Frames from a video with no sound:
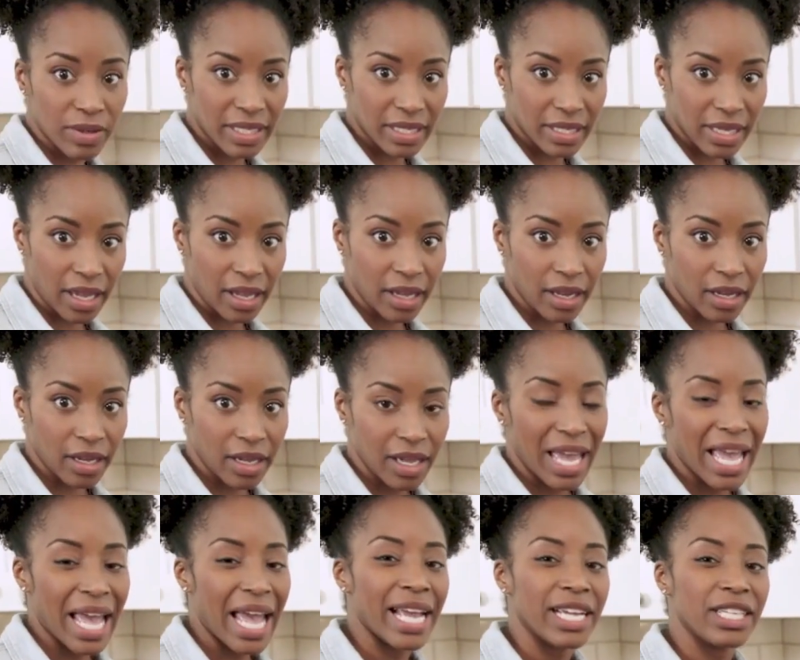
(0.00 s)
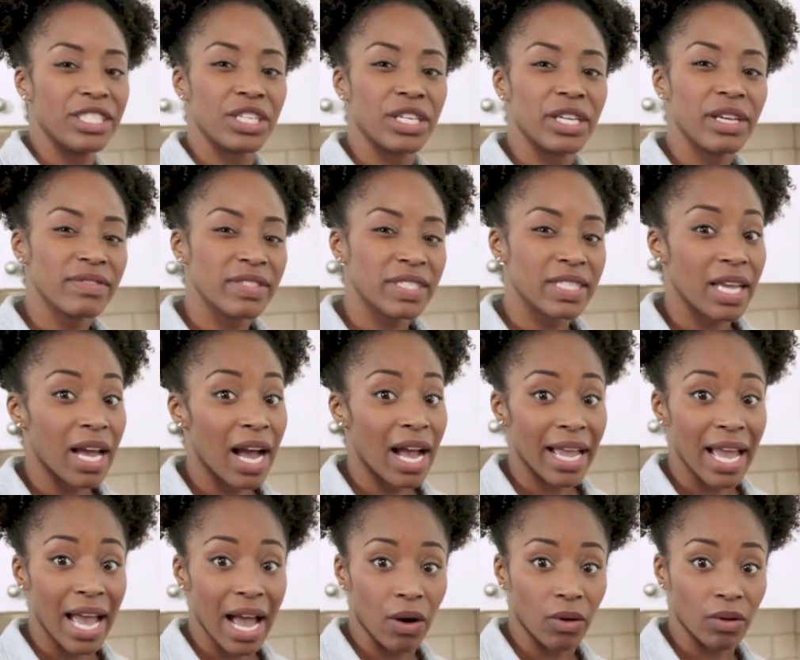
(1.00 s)
a sink, a
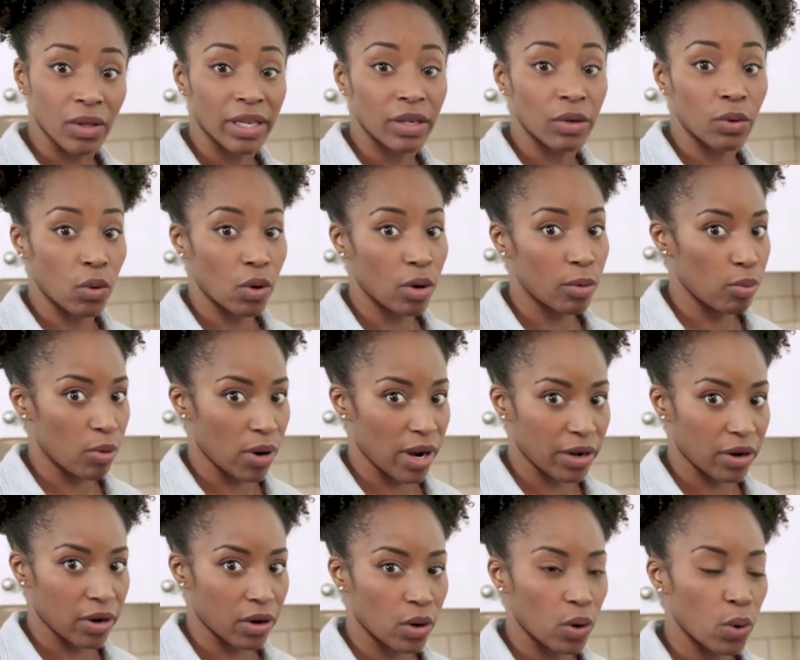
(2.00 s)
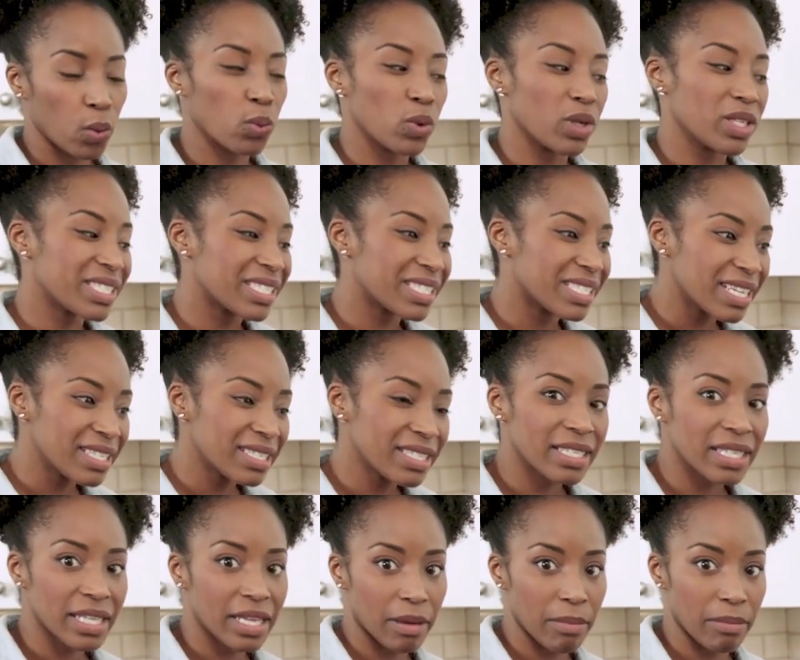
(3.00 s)
GFCI outlet or breaker would
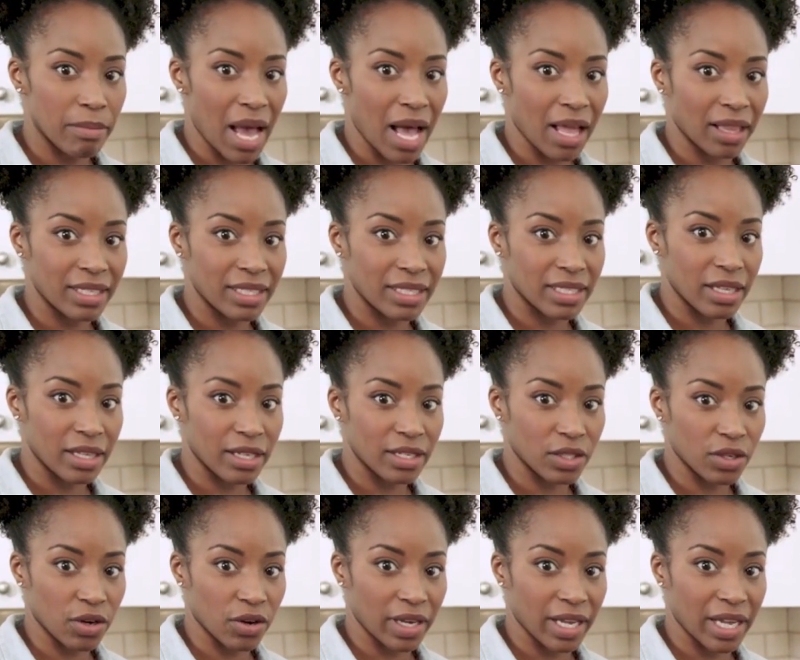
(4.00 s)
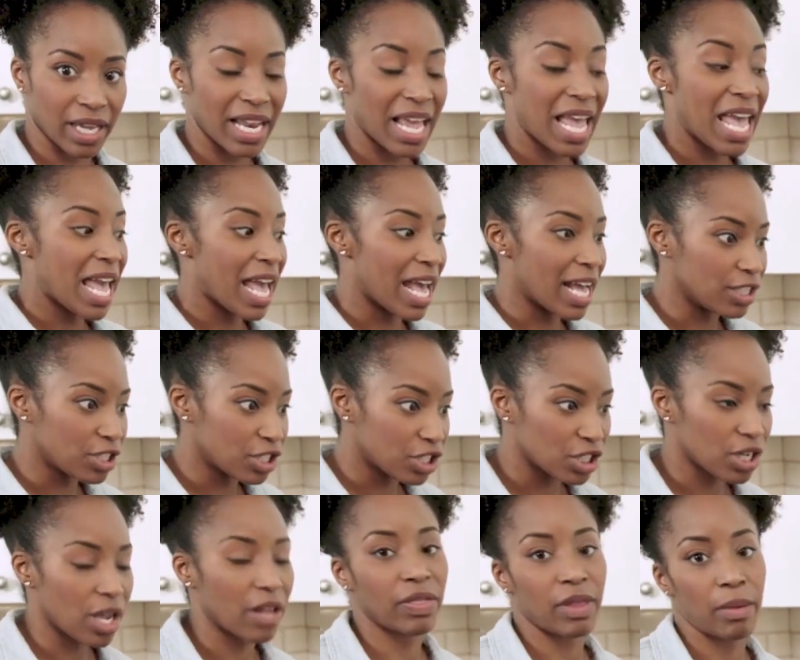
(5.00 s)
sense the imbalance in the circuit and
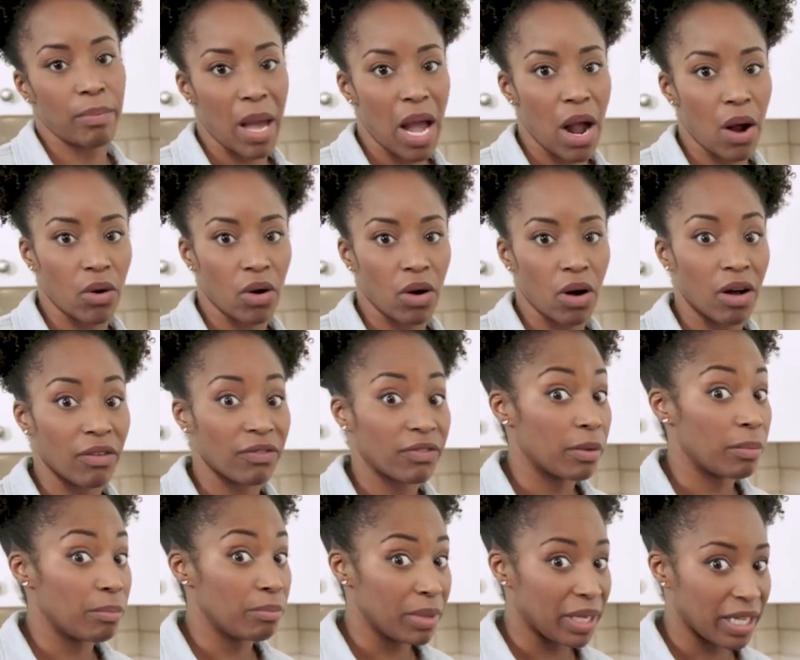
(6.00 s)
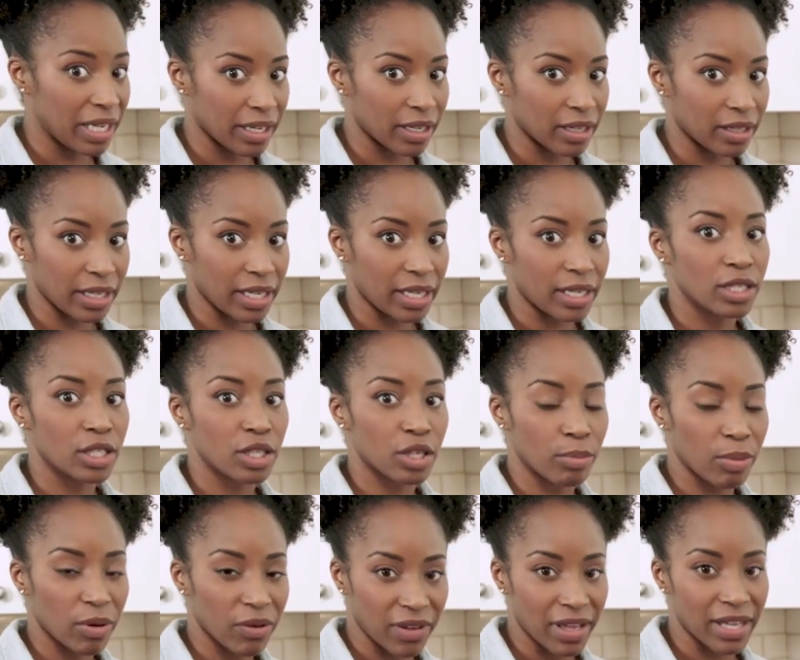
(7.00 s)
shut the power off immediately to
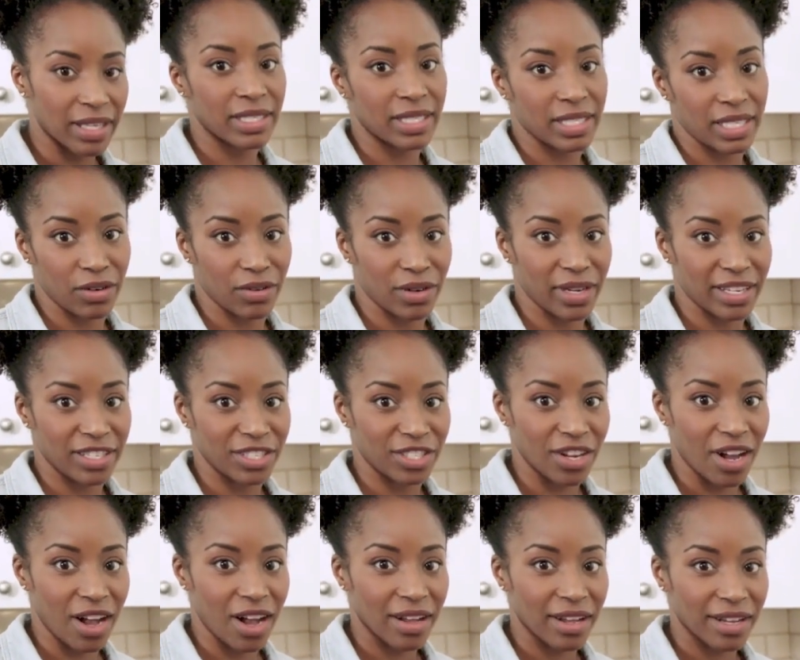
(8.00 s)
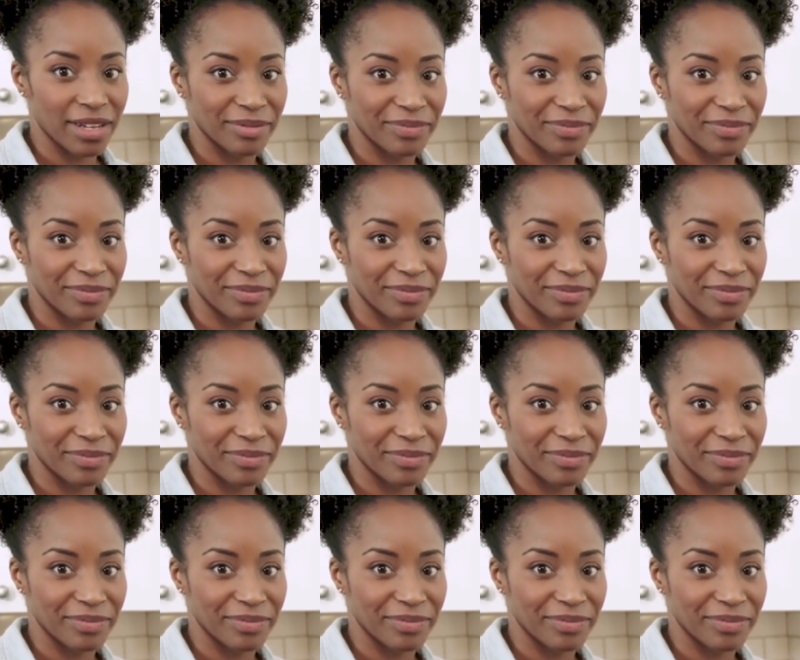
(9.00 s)
prevent serious shock.